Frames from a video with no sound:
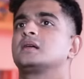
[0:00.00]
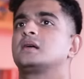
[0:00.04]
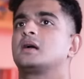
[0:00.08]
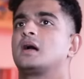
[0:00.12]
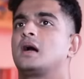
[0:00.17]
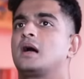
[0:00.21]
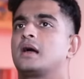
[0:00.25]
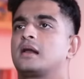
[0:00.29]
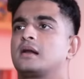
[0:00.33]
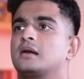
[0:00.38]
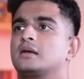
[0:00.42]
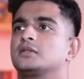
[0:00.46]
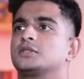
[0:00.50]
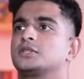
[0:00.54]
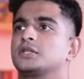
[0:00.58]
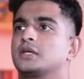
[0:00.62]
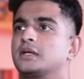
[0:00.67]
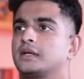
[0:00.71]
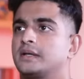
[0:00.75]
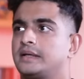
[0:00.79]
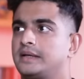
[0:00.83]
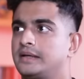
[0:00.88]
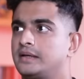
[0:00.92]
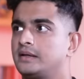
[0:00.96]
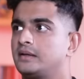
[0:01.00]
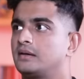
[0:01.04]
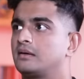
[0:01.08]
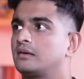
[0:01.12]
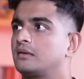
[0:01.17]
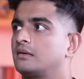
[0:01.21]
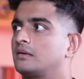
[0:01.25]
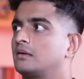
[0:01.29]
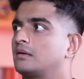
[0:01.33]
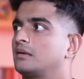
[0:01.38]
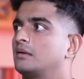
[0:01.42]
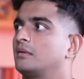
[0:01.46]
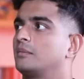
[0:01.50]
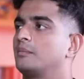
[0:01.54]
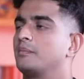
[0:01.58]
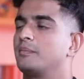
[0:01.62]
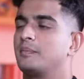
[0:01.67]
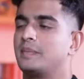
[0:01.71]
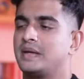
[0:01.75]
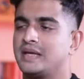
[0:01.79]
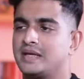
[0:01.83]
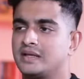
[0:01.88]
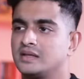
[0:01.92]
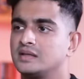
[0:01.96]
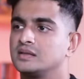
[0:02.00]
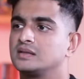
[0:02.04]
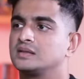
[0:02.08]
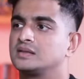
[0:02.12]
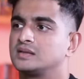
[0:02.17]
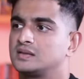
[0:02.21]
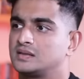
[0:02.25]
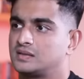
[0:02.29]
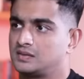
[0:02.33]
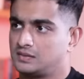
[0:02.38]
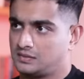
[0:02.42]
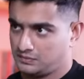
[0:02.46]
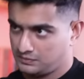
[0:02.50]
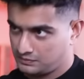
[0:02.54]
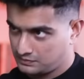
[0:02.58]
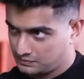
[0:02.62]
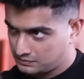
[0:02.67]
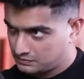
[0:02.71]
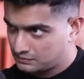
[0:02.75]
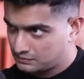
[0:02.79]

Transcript: the Karan Sharir means?